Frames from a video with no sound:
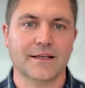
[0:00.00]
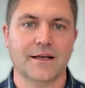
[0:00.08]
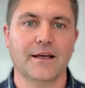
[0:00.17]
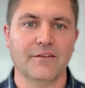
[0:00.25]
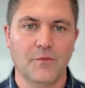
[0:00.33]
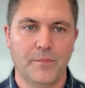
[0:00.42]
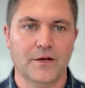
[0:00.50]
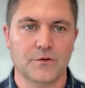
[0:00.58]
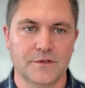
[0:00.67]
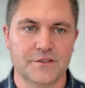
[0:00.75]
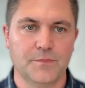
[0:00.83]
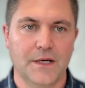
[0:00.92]
it can give a better
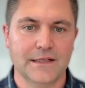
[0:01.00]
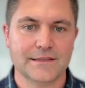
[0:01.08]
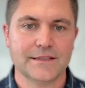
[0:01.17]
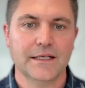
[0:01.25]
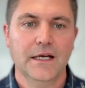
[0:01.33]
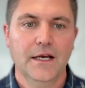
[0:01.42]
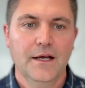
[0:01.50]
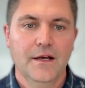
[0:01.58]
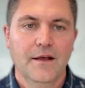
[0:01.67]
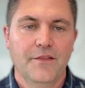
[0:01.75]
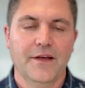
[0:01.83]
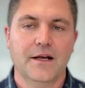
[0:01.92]
response.
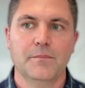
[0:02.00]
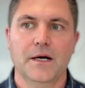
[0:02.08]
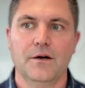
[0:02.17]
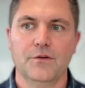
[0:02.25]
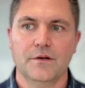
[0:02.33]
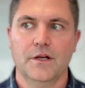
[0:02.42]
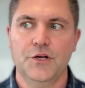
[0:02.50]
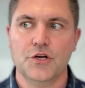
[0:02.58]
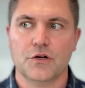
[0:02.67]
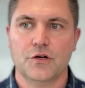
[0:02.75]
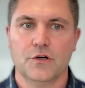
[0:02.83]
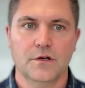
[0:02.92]
Think about in
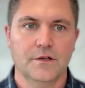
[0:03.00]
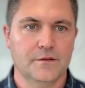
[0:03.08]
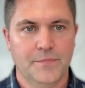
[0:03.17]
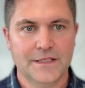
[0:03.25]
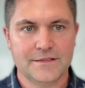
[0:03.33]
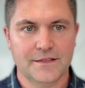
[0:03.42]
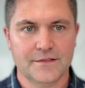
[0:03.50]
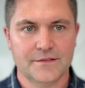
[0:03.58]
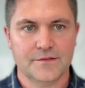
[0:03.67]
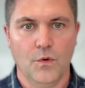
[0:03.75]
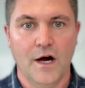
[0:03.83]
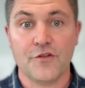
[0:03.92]
your current
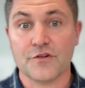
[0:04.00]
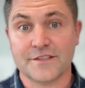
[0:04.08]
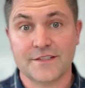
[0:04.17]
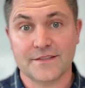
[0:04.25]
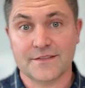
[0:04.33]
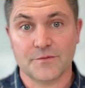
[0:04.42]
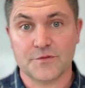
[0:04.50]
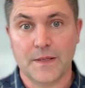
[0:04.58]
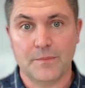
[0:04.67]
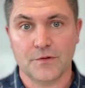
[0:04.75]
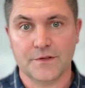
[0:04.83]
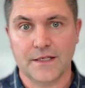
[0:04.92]
business, other systems
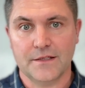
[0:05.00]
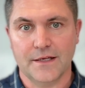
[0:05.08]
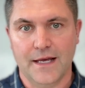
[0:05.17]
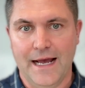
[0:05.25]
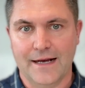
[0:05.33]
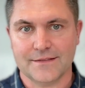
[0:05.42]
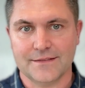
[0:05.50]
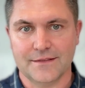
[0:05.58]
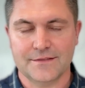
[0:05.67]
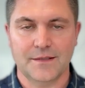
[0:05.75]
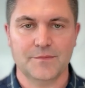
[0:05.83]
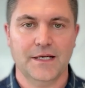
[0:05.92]
people need to
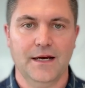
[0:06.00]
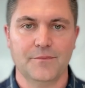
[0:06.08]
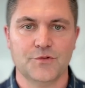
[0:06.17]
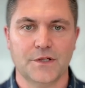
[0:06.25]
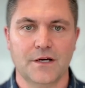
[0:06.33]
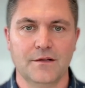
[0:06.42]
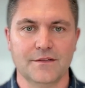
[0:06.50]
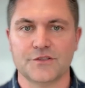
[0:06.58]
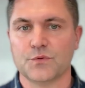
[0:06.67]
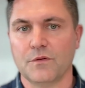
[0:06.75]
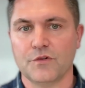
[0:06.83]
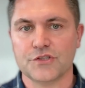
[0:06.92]
access sometimes. We call it
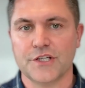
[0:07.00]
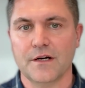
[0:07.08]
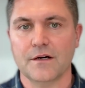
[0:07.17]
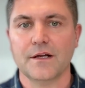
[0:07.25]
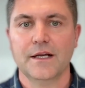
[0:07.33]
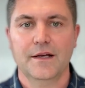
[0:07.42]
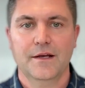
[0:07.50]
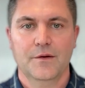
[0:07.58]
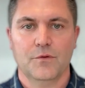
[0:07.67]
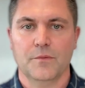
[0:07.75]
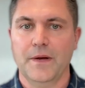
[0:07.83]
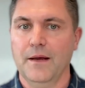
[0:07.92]
swivel chair,
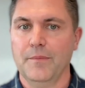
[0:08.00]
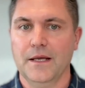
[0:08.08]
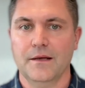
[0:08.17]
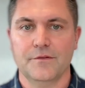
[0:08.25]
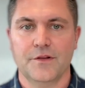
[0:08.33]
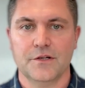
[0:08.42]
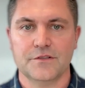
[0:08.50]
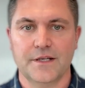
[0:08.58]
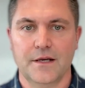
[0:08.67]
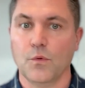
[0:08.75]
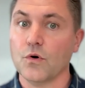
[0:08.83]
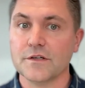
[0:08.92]
or maybe there's
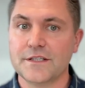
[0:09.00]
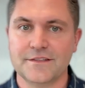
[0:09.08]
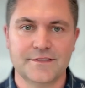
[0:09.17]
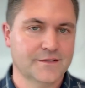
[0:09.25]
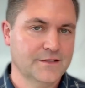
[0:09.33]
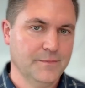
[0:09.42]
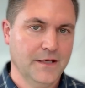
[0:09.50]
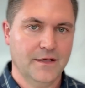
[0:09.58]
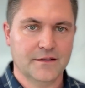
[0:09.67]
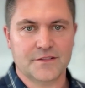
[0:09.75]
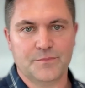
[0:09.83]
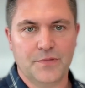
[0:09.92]
a warranty system I
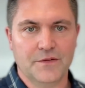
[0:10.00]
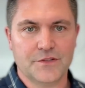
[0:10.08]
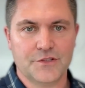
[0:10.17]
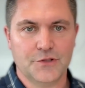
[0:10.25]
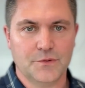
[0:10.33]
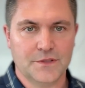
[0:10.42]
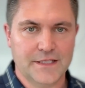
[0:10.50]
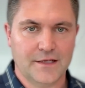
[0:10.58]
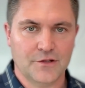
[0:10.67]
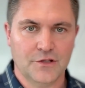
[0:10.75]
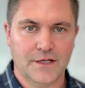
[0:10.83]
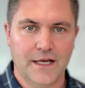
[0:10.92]
need to pivot to and
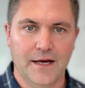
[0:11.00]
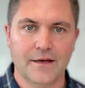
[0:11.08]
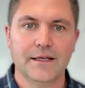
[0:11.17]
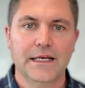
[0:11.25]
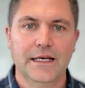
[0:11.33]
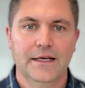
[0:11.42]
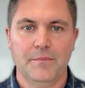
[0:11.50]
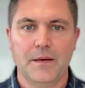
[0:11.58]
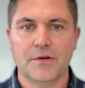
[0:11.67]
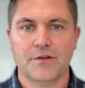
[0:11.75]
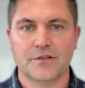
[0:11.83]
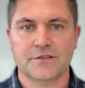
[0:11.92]
take a look at.
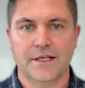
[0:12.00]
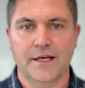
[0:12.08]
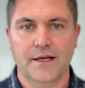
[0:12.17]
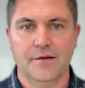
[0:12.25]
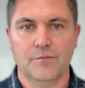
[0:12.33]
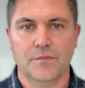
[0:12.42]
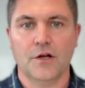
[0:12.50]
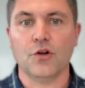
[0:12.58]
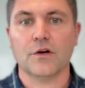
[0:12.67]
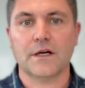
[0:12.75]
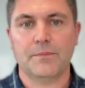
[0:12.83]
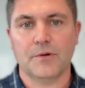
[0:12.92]
Maybe there's a
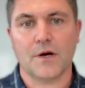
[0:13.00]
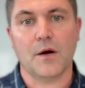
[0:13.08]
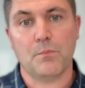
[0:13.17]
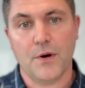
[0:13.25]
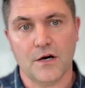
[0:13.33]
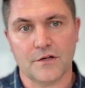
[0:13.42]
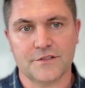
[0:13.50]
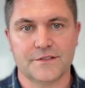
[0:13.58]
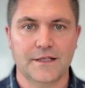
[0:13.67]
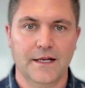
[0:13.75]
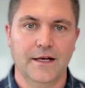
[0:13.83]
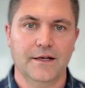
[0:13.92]
lookup around
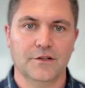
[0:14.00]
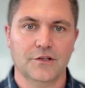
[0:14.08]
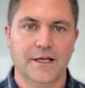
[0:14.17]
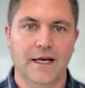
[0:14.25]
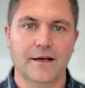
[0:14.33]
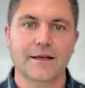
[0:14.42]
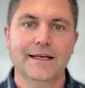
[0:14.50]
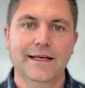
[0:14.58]
parts that I need to look at.